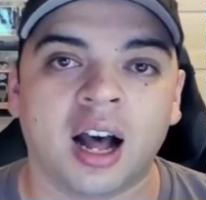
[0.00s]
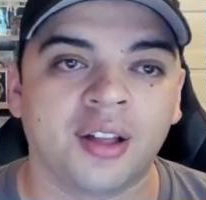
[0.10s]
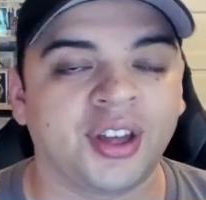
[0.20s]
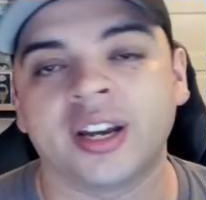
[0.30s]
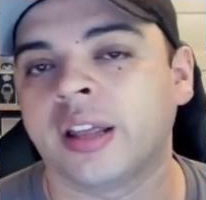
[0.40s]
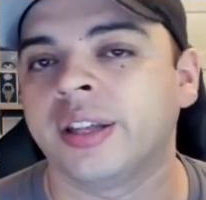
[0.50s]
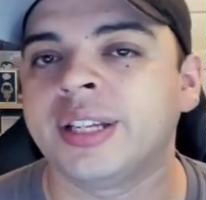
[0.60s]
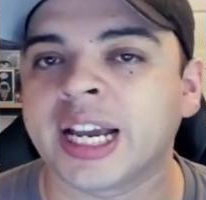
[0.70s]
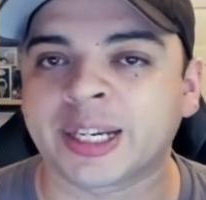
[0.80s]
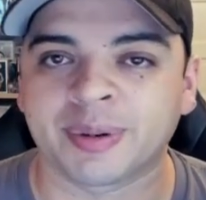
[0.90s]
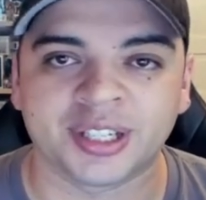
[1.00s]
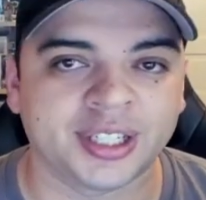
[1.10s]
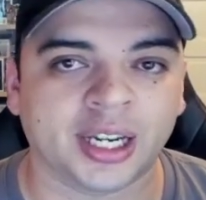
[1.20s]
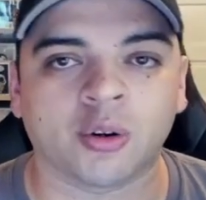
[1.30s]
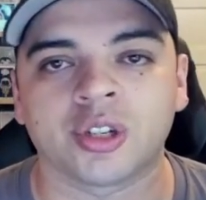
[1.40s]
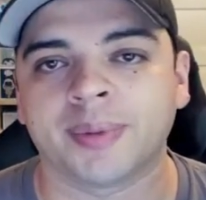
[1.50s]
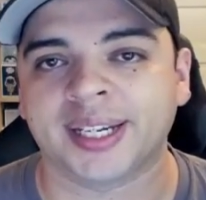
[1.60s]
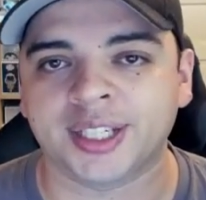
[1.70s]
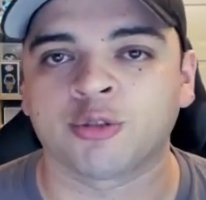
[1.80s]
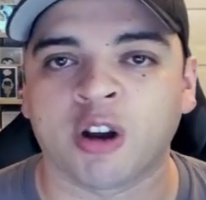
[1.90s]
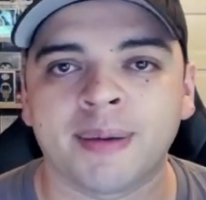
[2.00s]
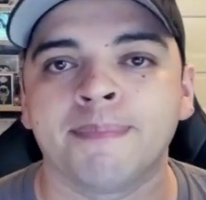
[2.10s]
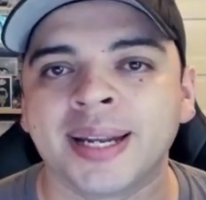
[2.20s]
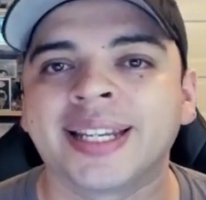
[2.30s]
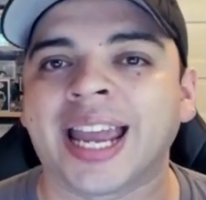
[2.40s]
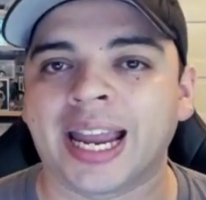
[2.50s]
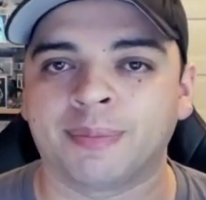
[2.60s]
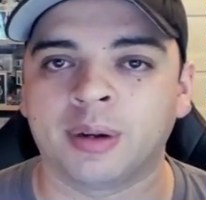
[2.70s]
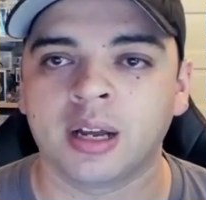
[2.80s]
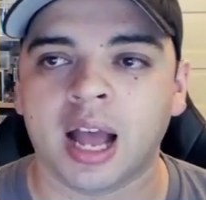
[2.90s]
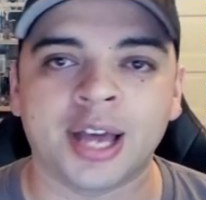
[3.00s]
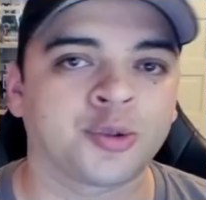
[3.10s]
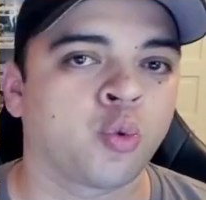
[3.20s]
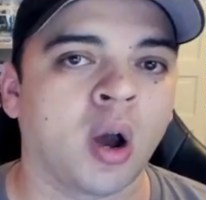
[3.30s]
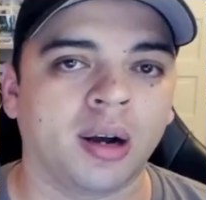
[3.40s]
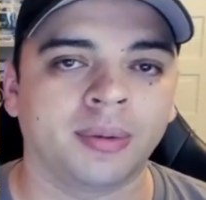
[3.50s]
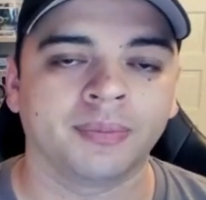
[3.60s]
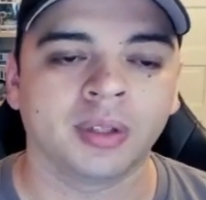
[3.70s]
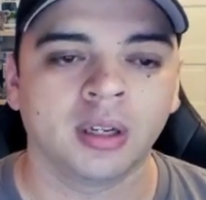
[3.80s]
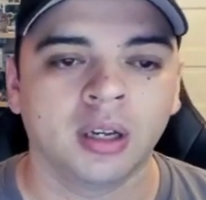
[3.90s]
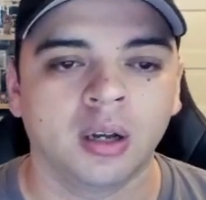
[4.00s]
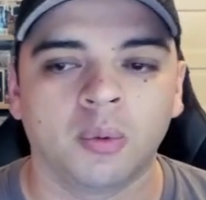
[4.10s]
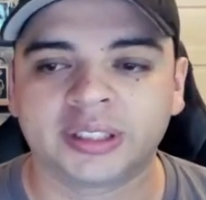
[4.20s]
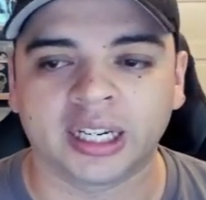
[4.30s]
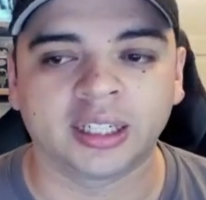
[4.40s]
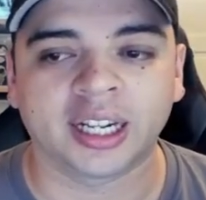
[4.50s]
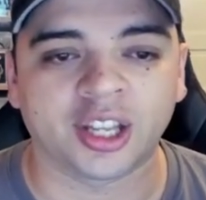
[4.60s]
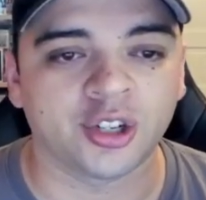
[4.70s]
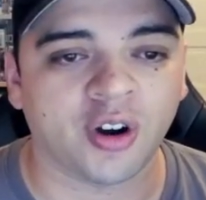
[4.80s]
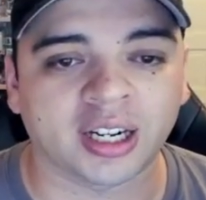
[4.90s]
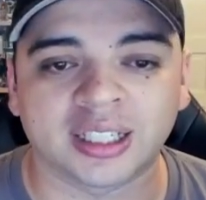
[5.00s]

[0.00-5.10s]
Than other decks, because the deck also maintains a great mid-game as well. Once again, looking at Thunder Dragon